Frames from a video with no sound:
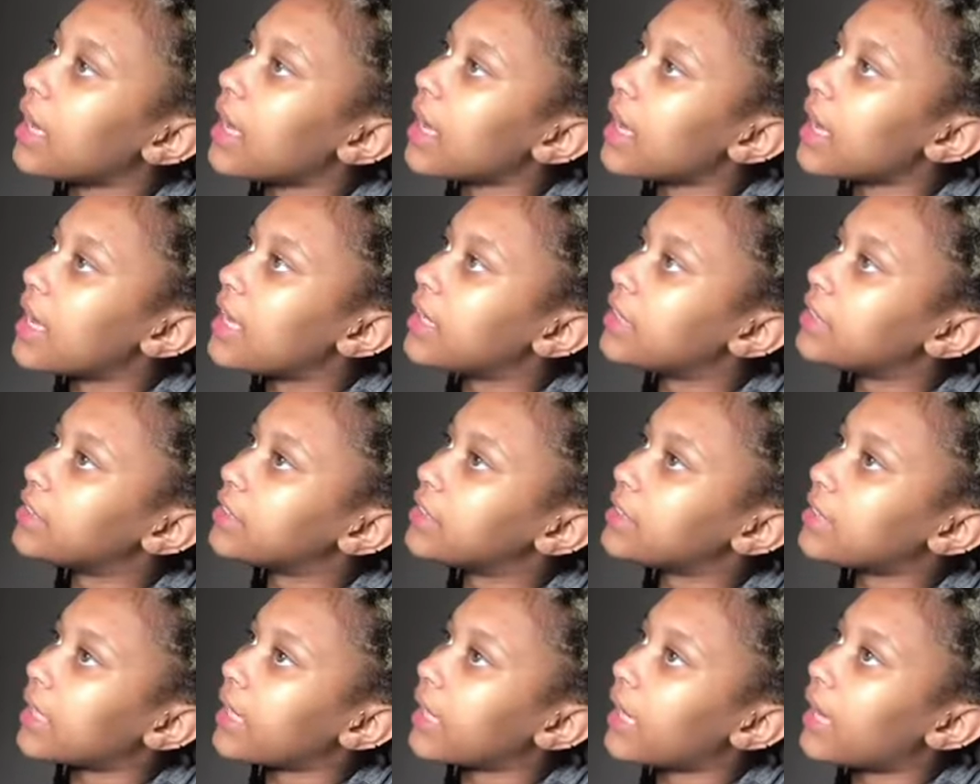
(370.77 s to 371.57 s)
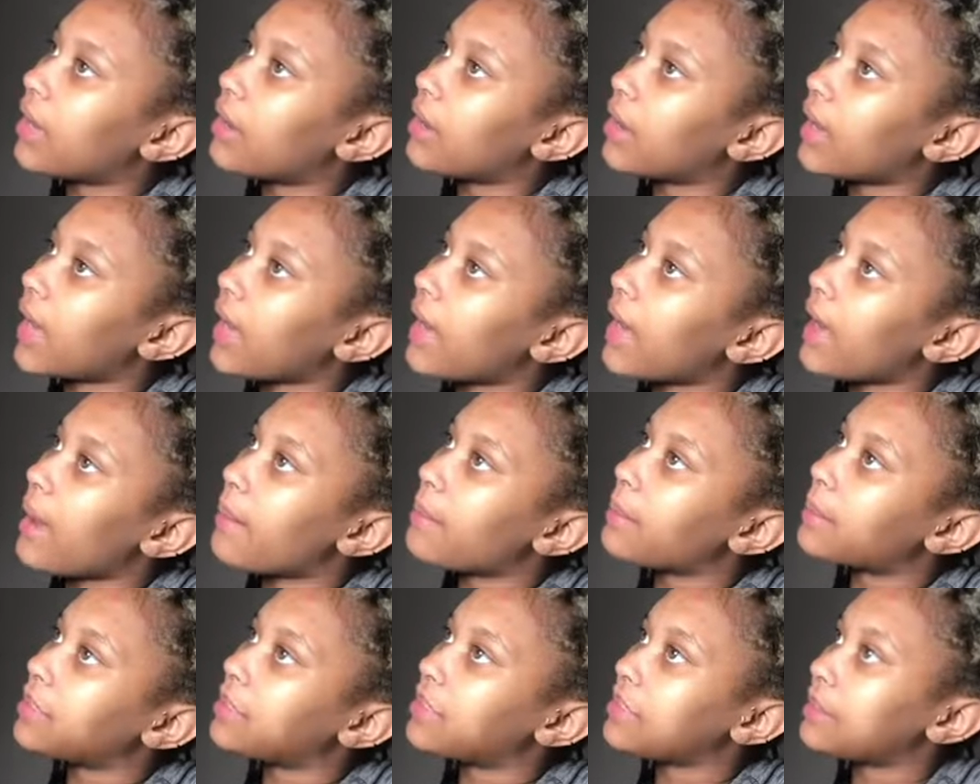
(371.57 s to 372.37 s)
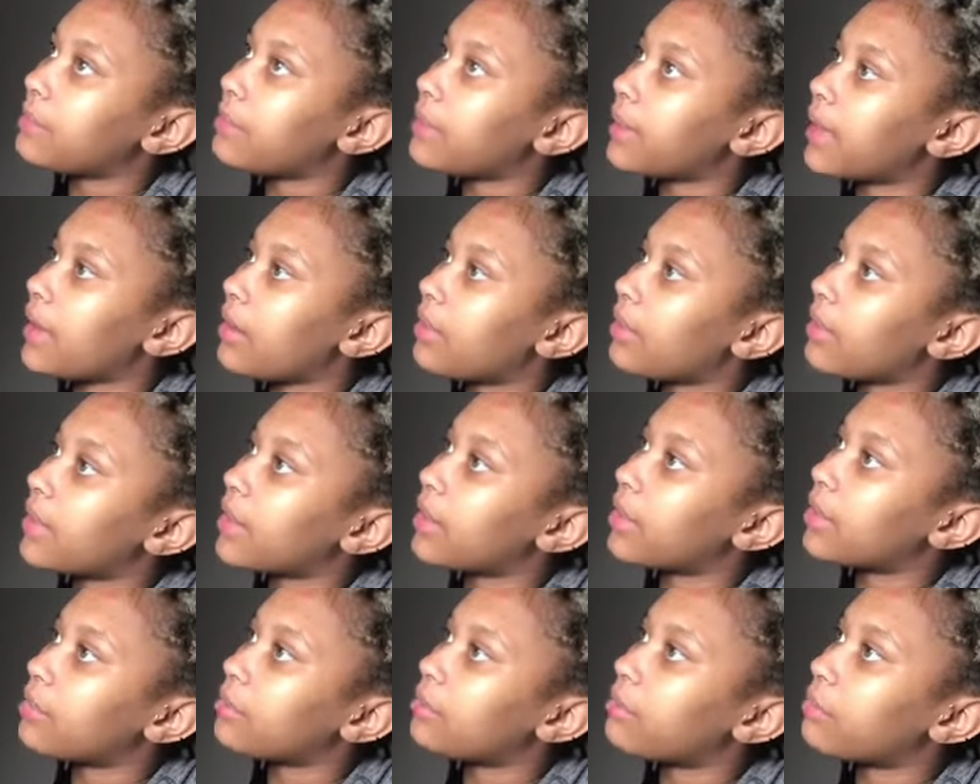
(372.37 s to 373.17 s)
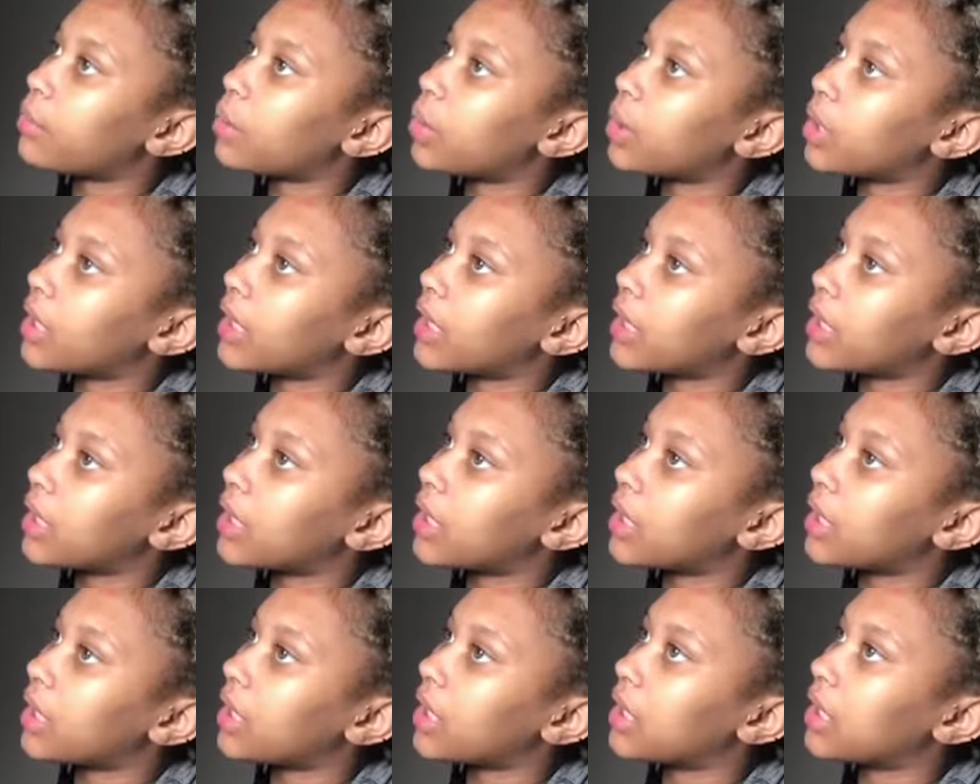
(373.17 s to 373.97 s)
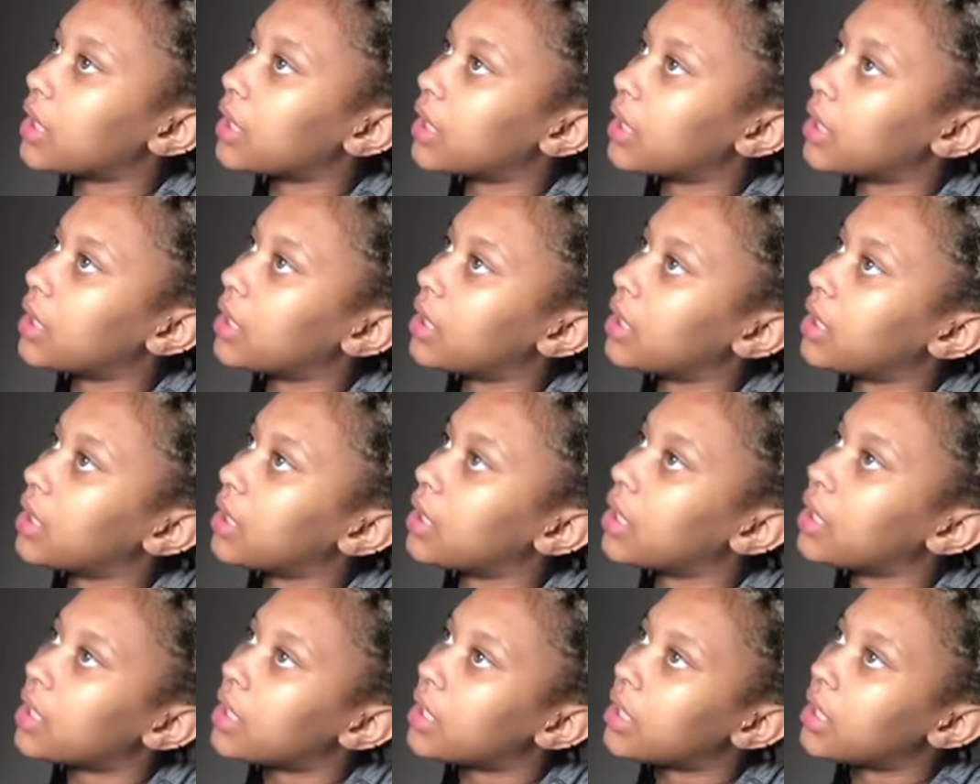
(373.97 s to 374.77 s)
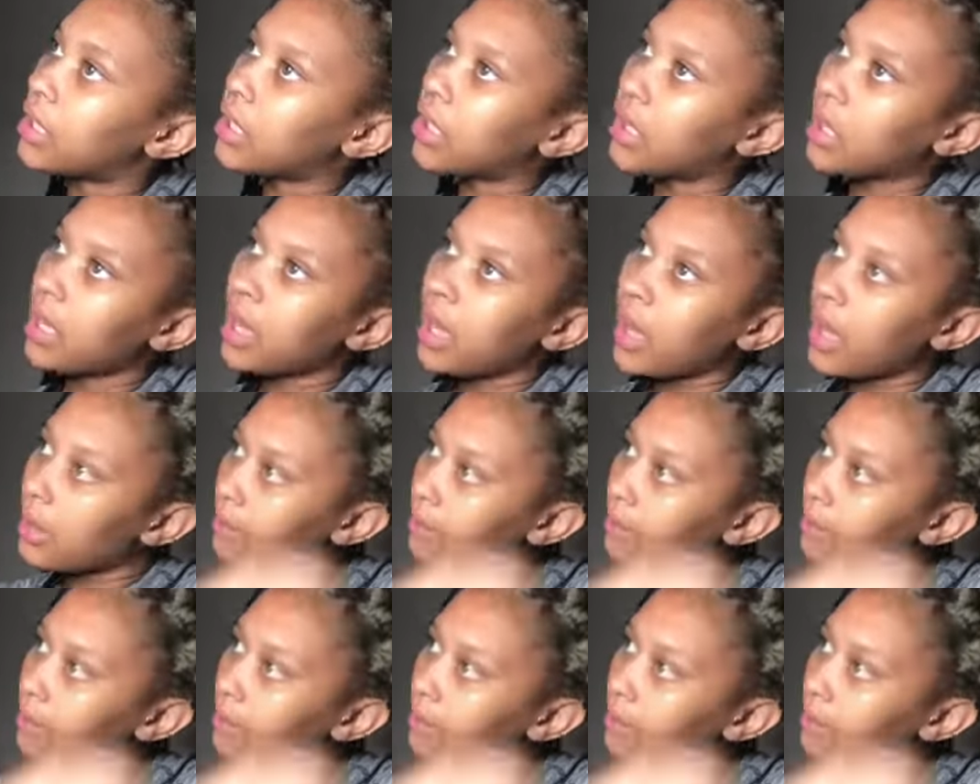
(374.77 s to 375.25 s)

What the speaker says: And she's like, okay, I'm going to ship it out in the morning. I'm